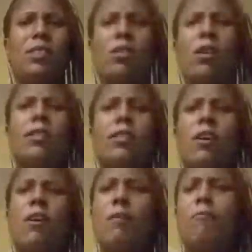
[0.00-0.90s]
These
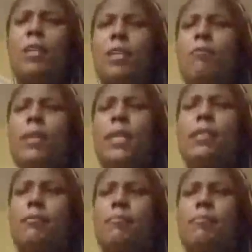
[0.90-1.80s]
cards are already
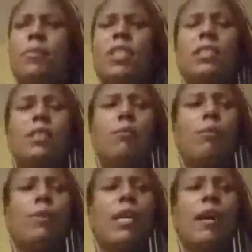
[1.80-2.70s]
ready. Let's see
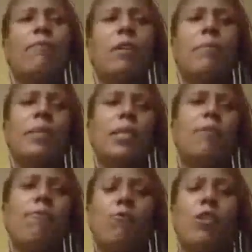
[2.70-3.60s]
what we have coming
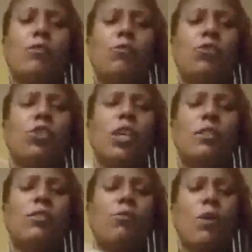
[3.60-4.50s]
in for you,
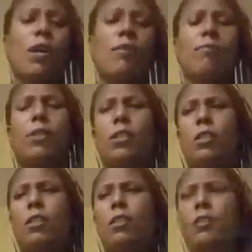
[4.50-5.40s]

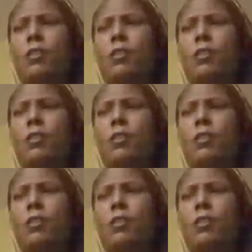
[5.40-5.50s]
January